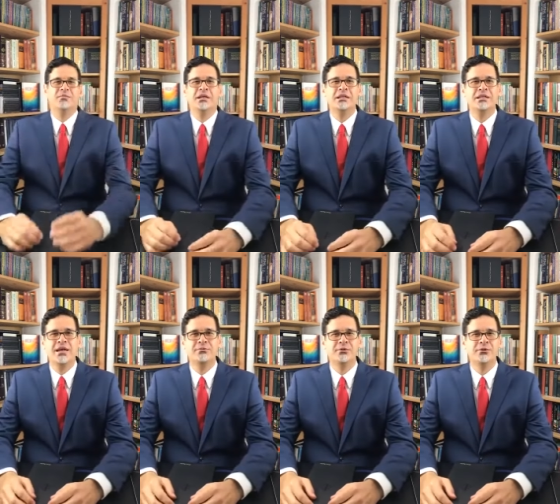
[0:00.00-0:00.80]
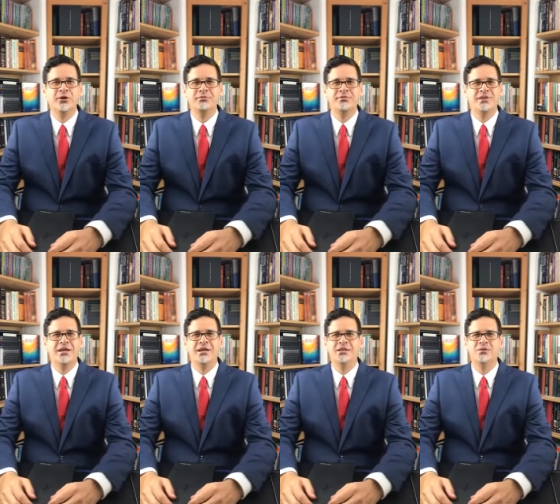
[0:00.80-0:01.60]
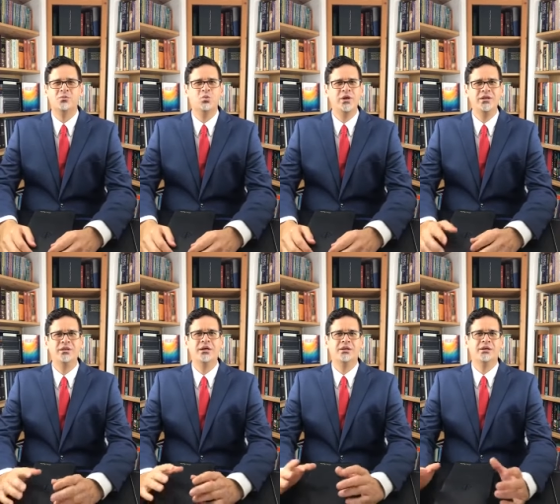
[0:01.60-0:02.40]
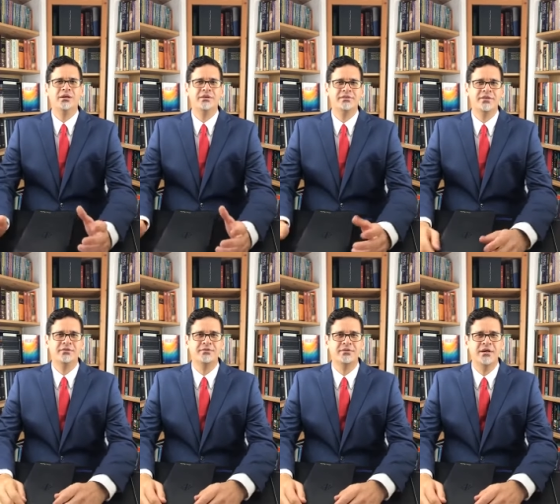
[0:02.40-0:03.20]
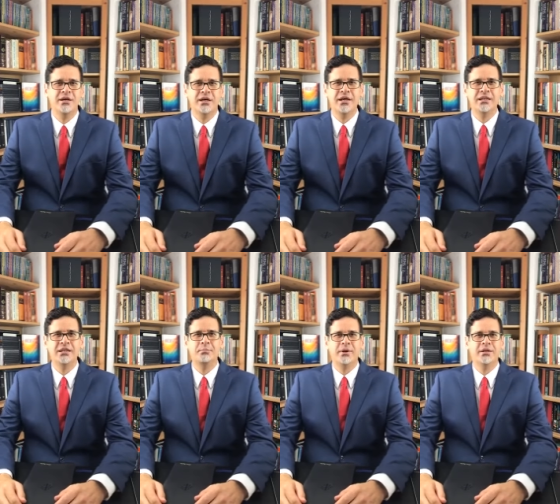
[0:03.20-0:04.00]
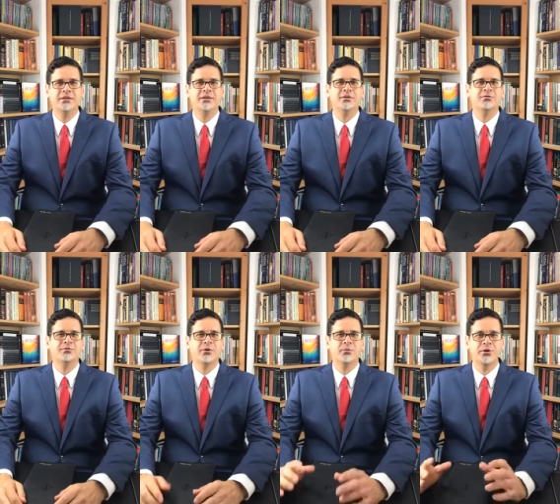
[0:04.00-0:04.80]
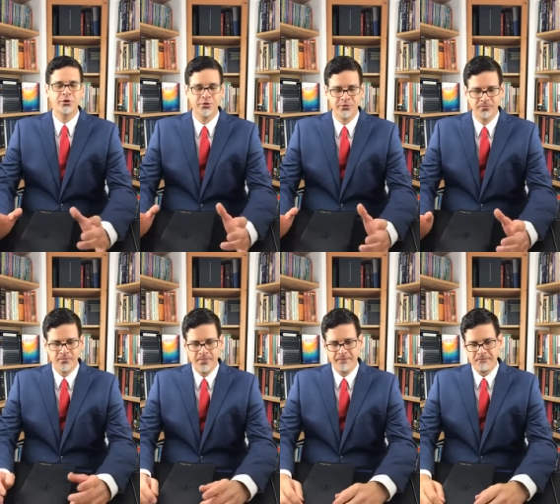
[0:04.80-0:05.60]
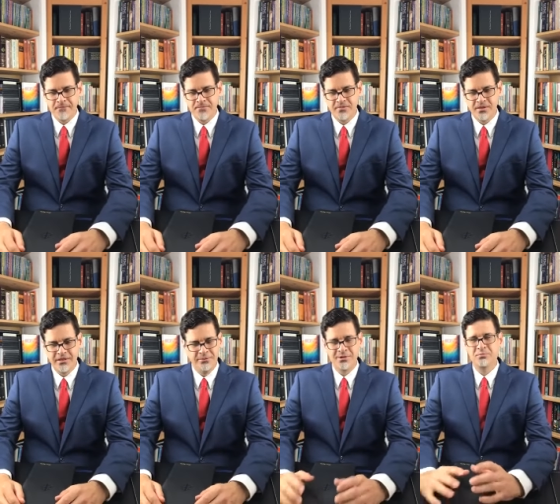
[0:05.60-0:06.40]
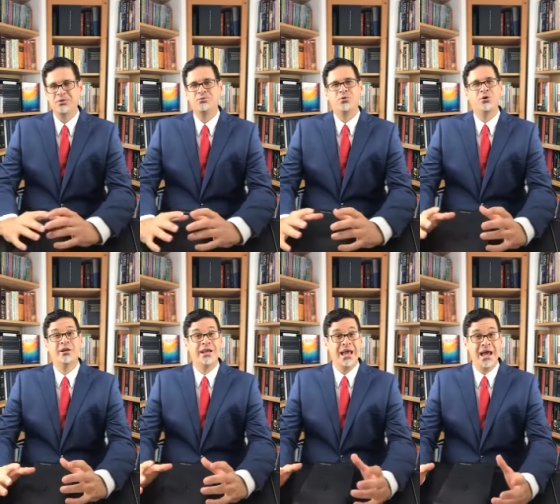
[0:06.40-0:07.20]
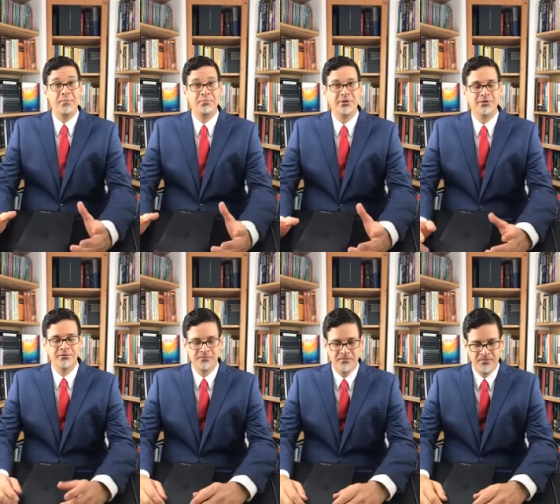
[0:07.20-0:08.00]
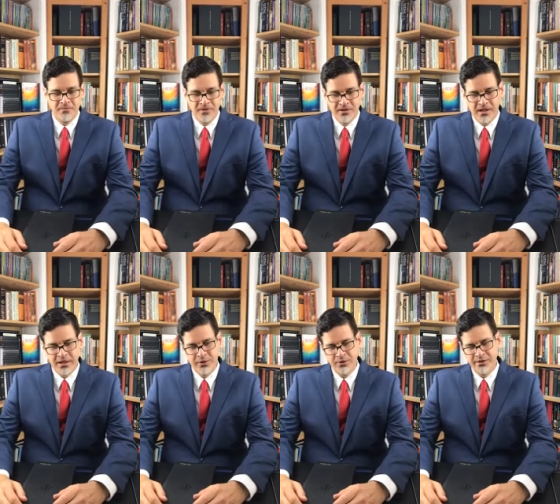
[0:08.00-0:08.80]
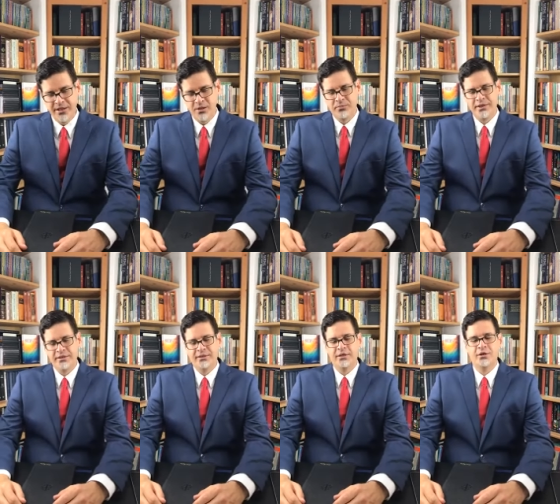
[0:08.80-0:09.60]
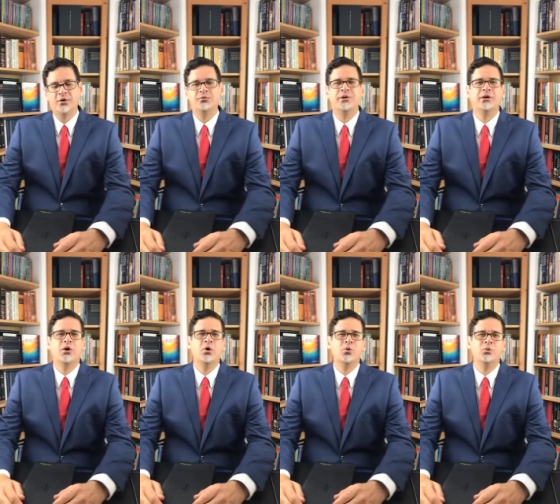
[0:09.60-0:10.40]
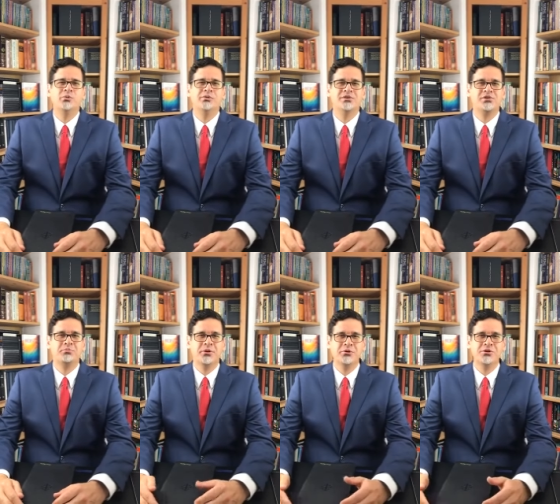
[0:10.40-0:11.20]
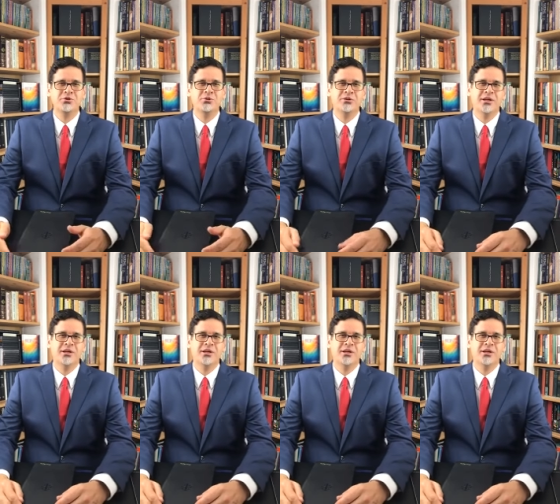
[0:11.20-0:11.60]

endeavor of saying we declare ourselves independent from you even before it happened i couldn't help but think of our own spiritual